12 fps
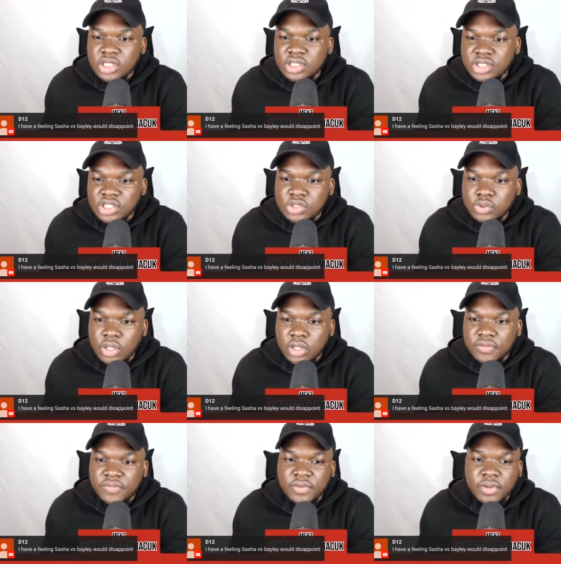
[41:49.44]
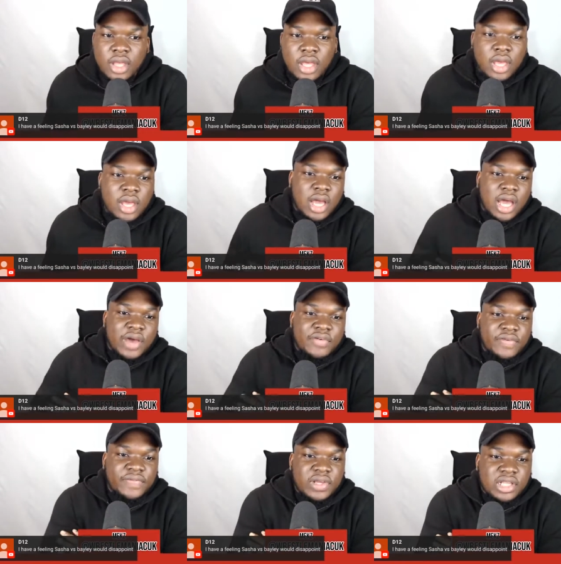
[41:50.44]
D12. I have a
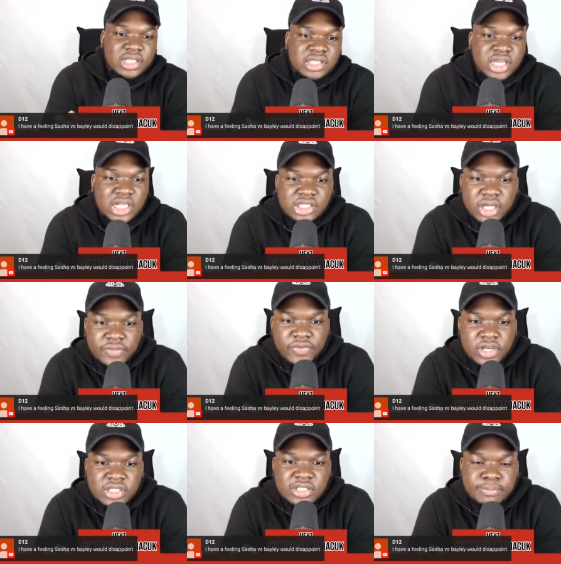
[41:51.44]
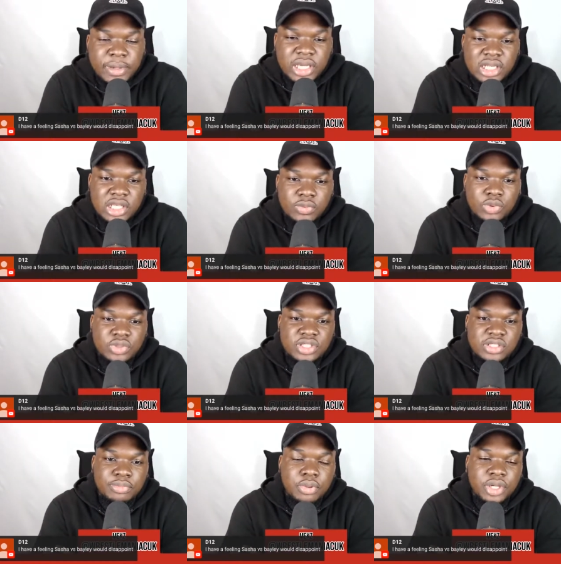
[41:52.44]
feeling Sasha versus Bailey will
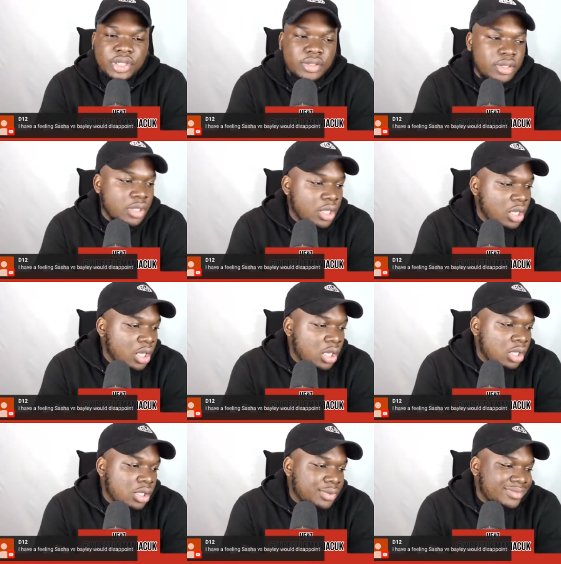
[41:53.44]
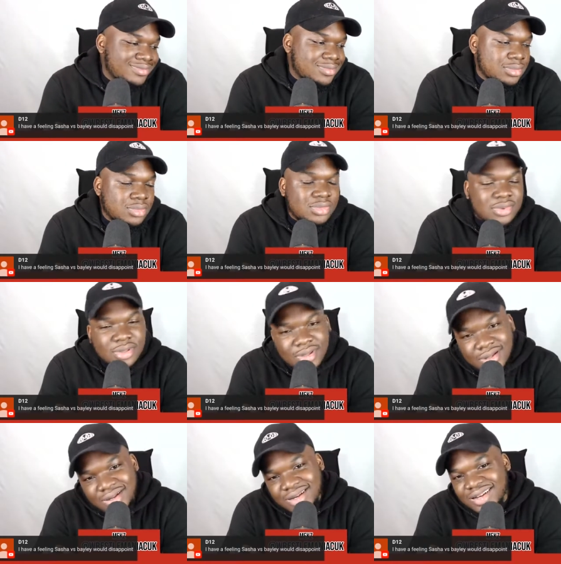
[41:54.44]
disappoint.
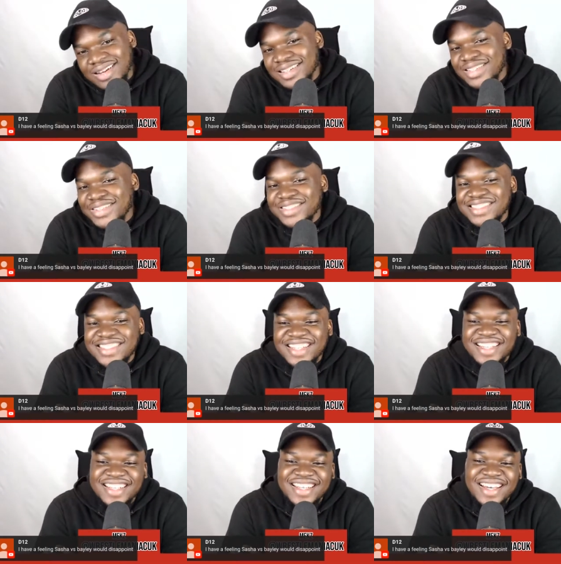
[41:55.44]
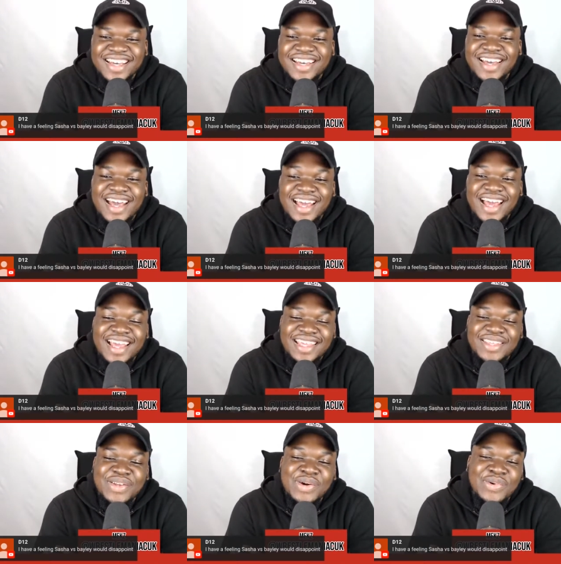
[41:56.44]
Oh, don't say that. You
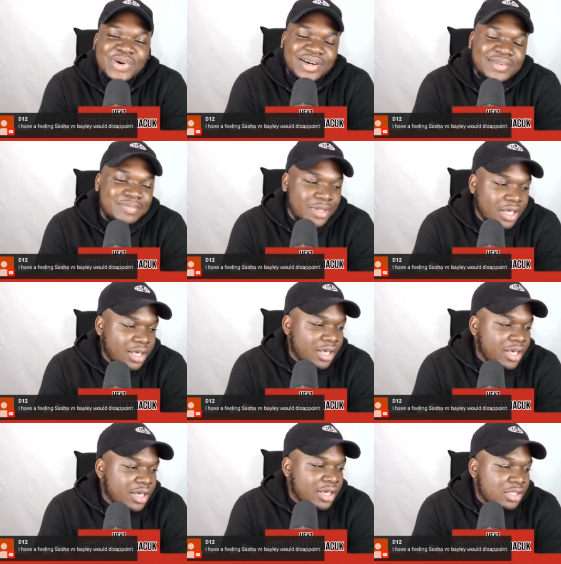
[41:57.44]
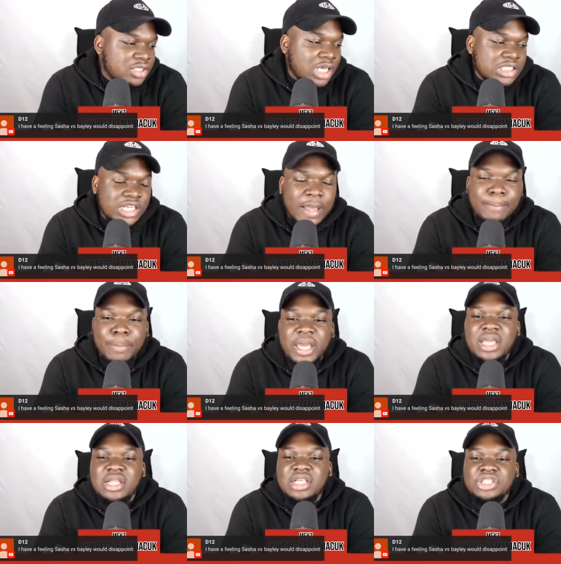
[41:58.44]
know what? Sasha and
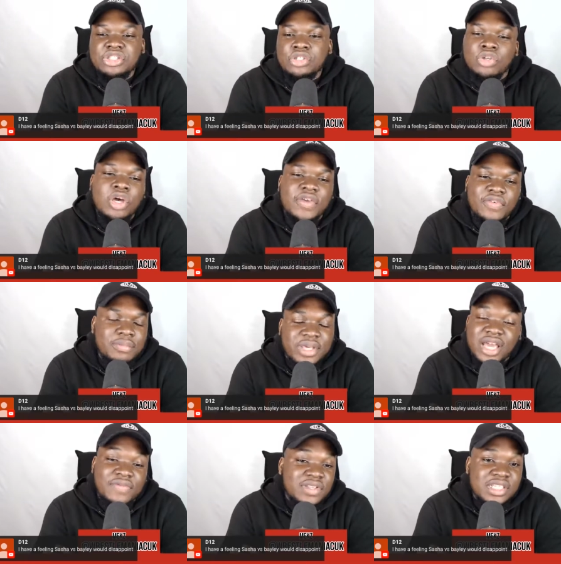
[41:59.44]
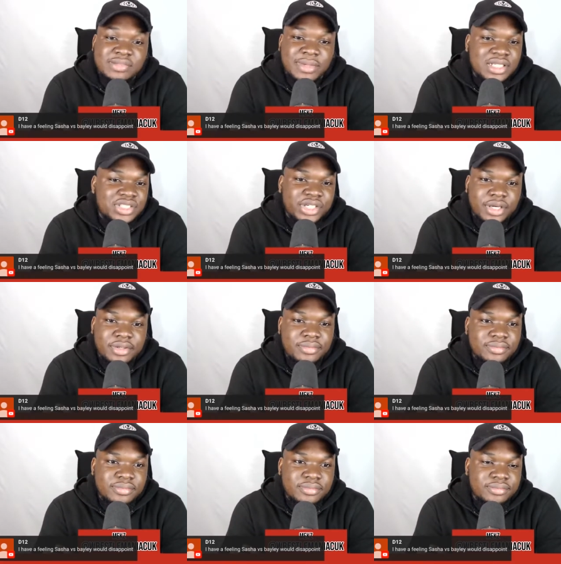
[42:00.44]
Bailey should not even be having this match yet.
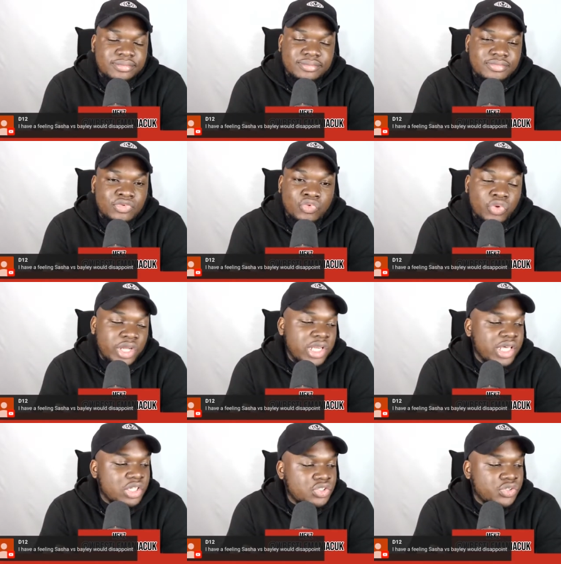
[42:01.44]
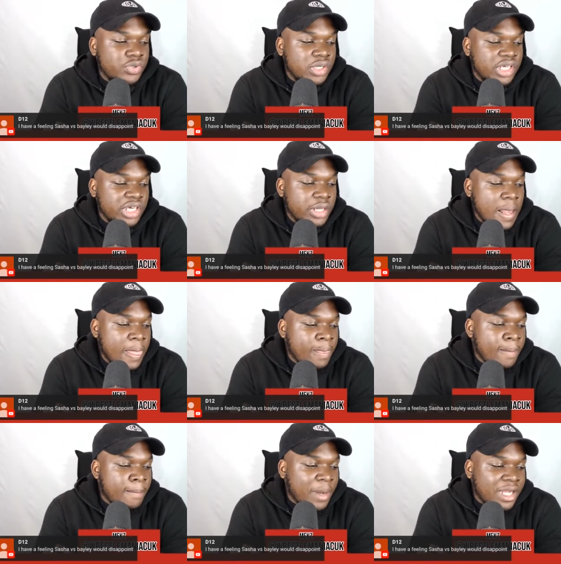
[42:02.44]
Really and truly,
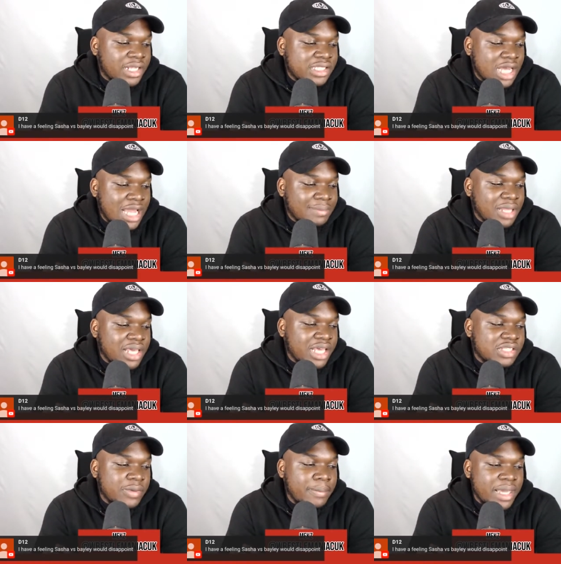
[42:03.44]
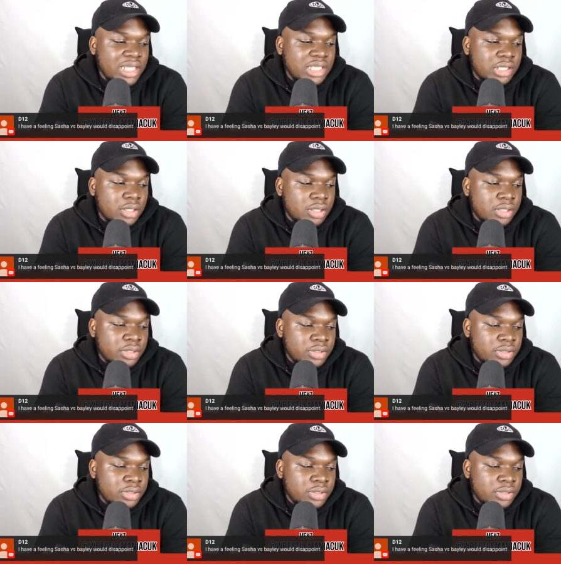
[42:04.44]
by the time they get to Mania,